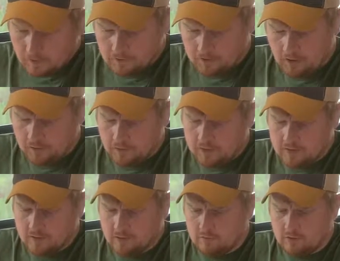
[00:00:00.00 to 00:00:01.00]
The other one
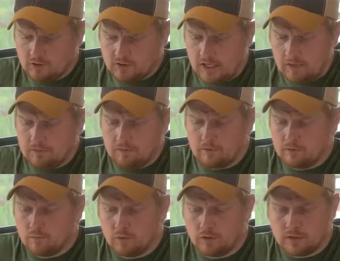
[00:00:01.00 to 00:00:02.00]
isn't so much safety, but
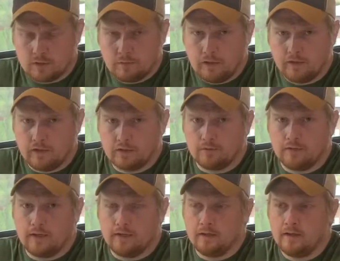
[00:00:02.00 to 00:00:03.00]
it's more experience
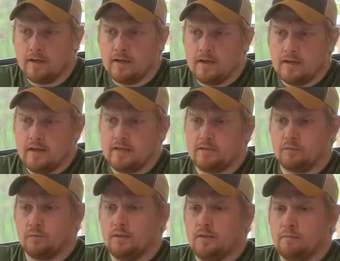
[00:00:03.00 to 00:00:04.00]
related, is it
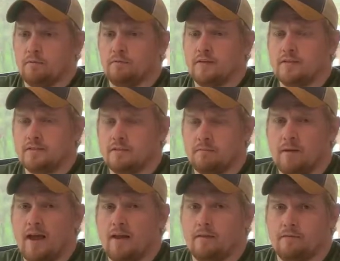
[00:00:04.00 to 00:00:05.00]
really prevents the
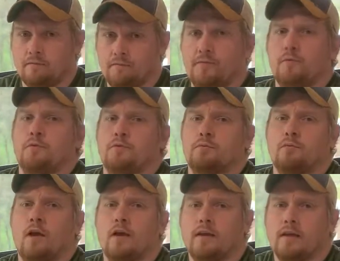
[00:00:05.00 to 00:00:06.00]
back and forth
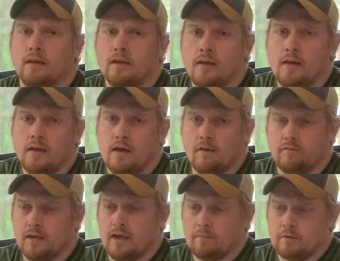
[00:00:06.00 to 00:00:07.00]
rocking of
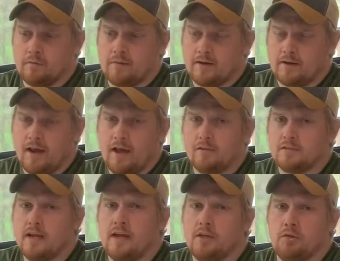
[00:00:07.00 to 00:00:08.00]
the camper. No matter how
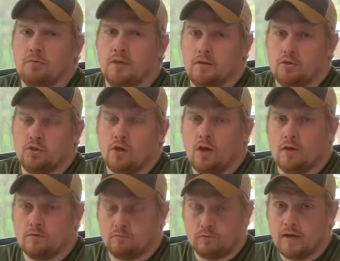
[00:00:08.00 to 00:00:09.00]
tight you get
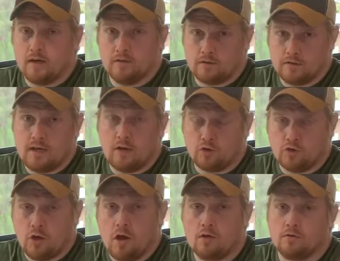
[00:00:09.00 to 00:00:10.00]
the regular style
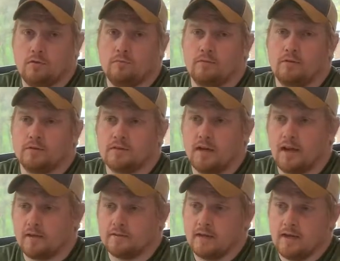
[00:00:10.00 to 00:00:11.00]
chocks on both
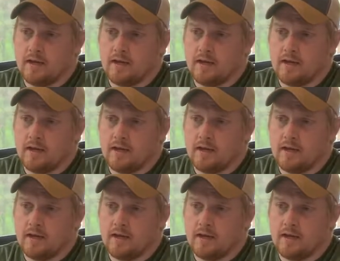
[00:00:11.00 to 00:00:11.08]
sides,